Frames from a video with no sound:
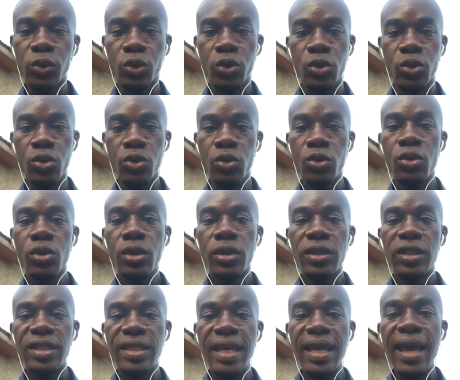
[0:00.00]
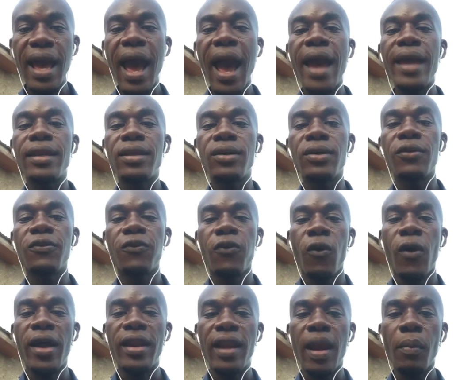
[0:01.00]
to stay idle
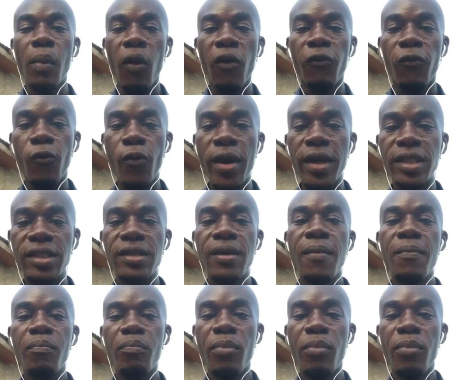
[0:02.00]
for a number of weeks